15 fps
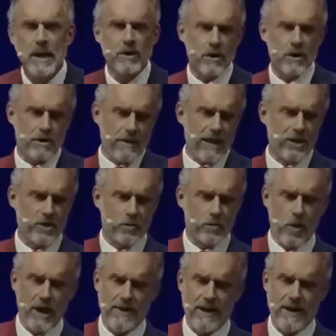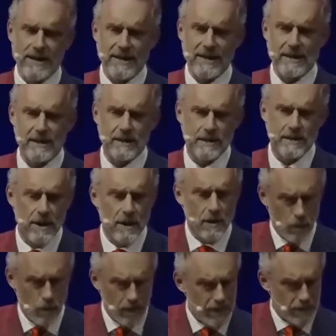You can imagine why that is.
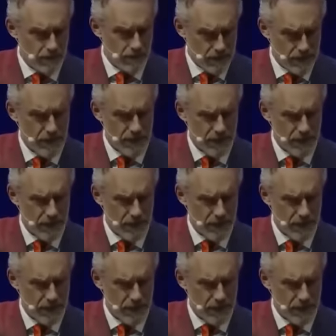Women